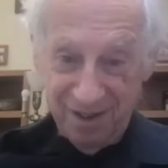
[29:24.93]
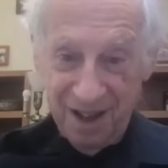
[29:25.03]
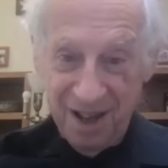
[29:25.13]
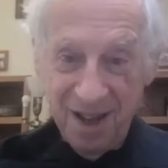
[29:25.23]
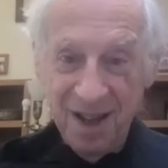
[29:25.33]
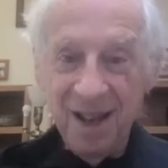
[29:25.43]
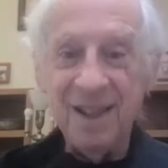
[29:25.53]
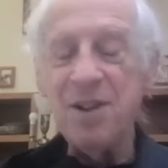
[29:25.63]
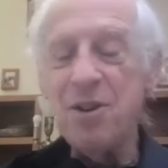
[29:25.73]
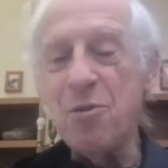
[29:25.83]
Mm.
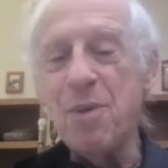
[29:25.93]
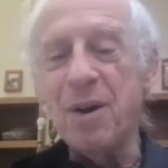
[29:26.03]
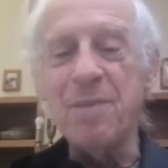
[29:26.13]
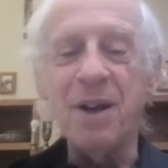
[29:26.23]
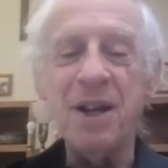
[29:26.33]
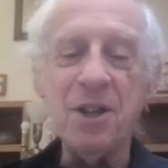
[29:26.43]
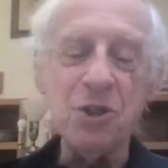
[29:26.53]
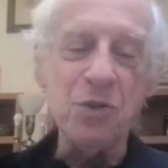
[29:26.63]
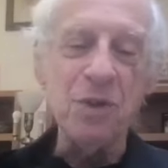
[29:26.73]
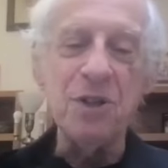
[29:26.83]
They know more about
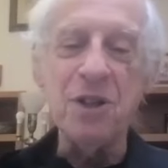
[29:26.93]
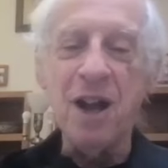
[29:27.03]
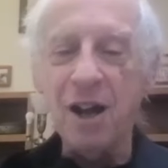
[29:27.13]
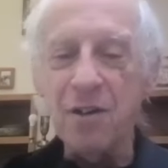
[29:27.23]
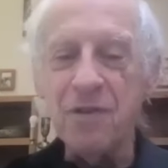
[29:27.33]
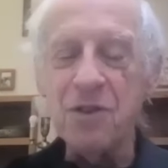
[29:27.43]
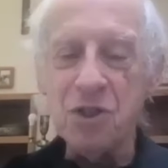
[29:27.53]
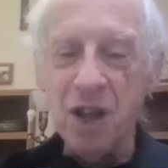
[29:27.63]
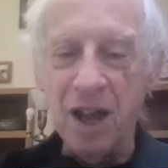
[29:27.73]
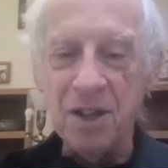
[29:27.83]
history, geography,
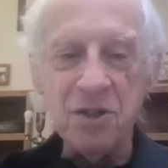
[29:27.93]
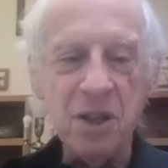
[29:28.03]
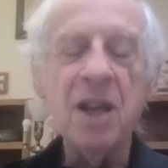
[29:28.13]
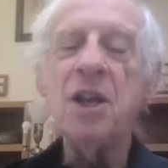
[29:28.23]
science.